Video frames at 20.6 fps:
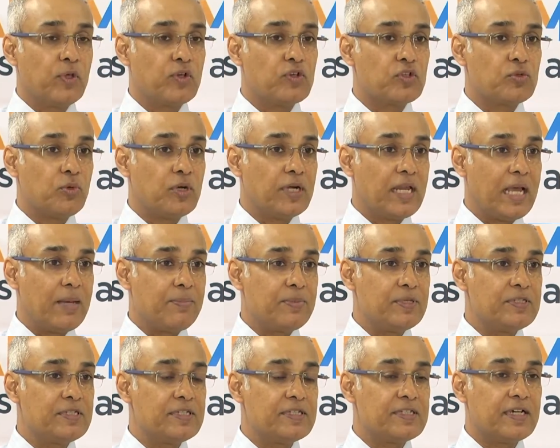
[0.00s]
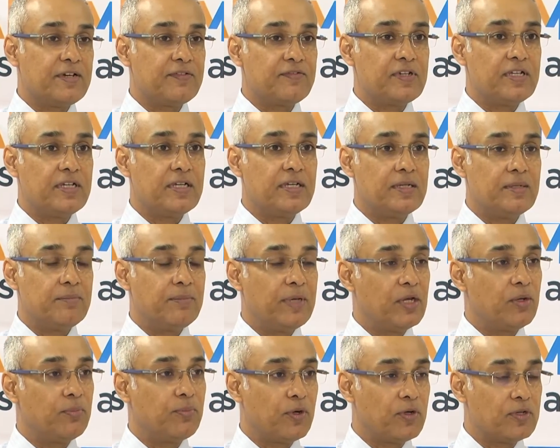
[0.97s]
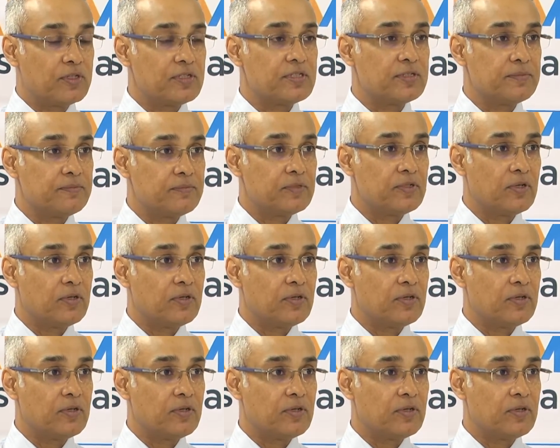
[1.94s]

Because what happens is, after menopause,